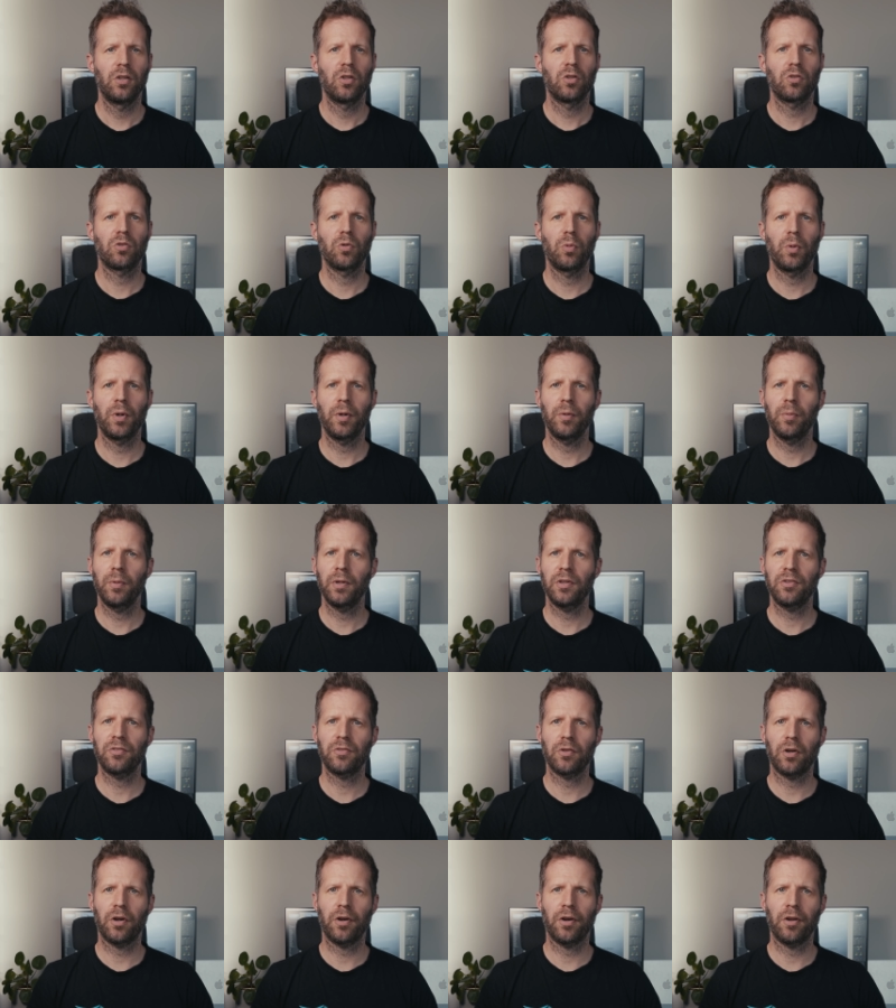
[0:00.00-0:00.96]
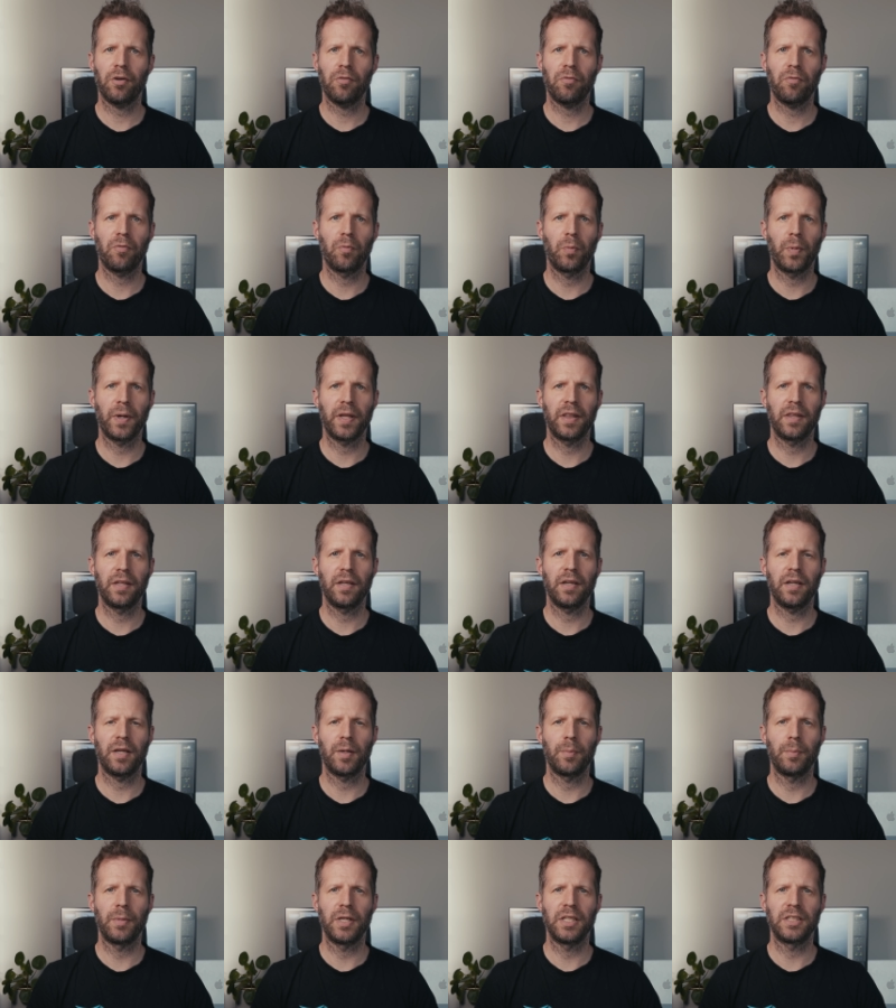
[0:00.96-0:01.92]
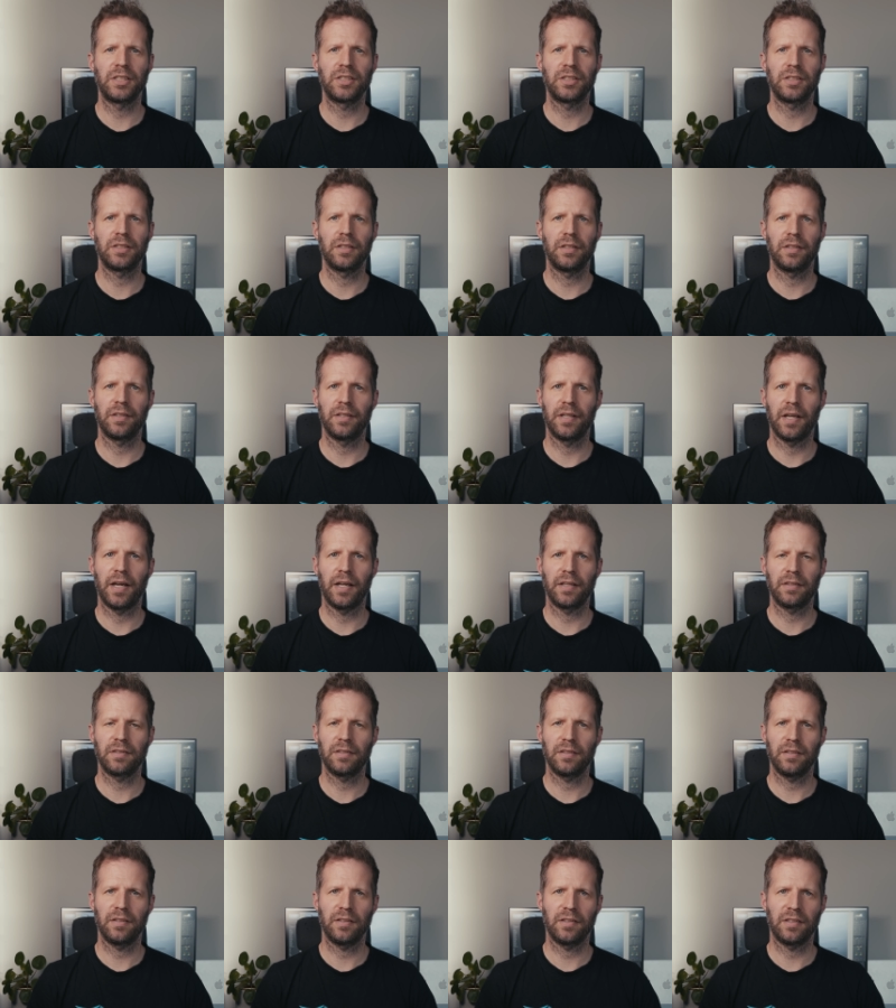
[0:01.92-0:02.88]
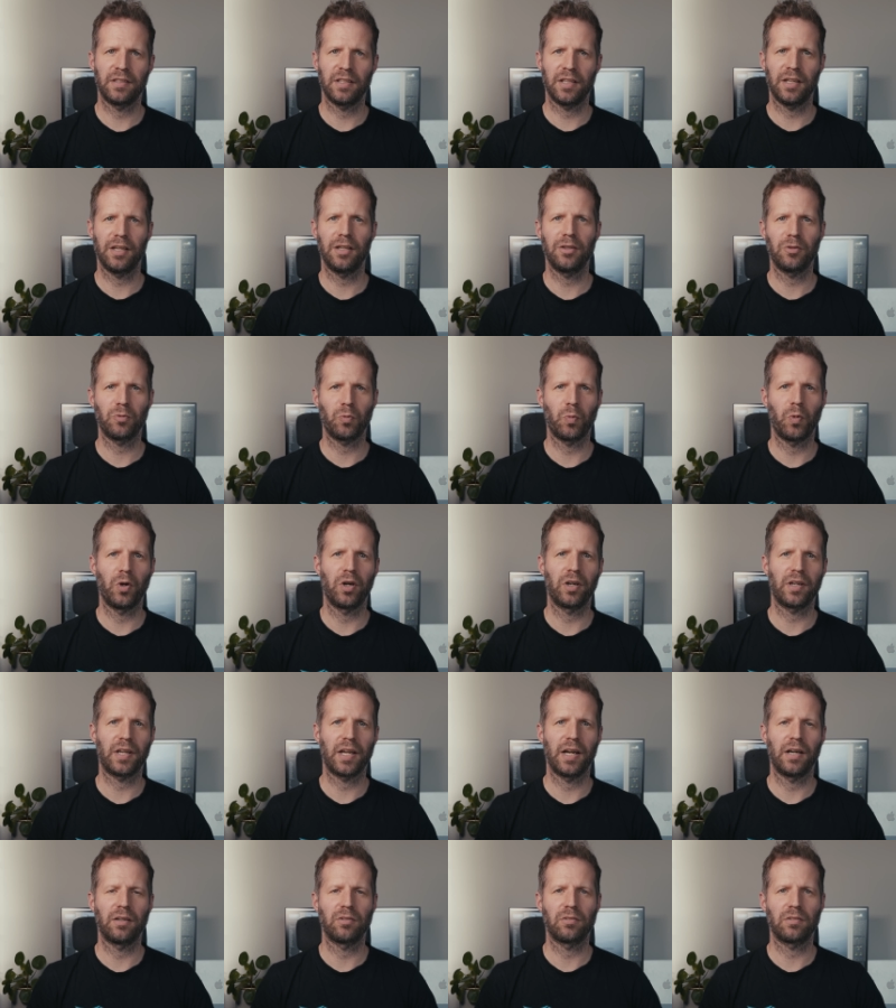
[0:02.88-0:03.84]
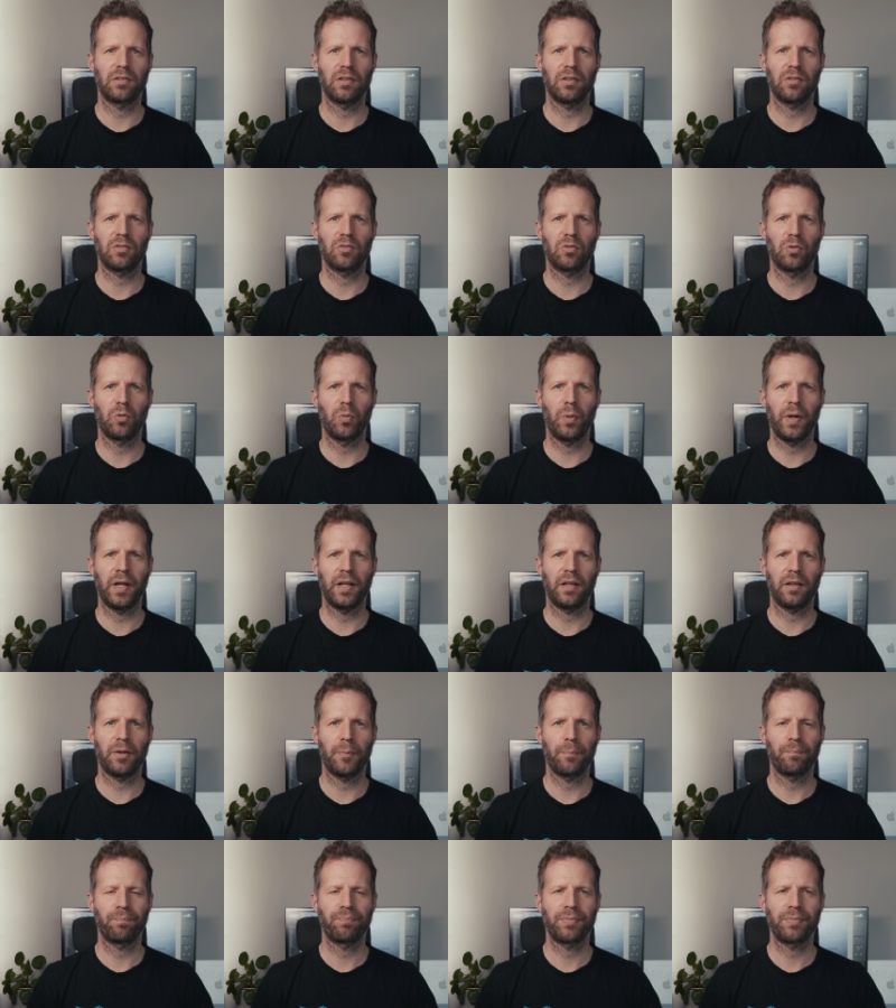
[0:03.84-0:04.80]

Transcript: So we will start off with the image that didn't work out so well.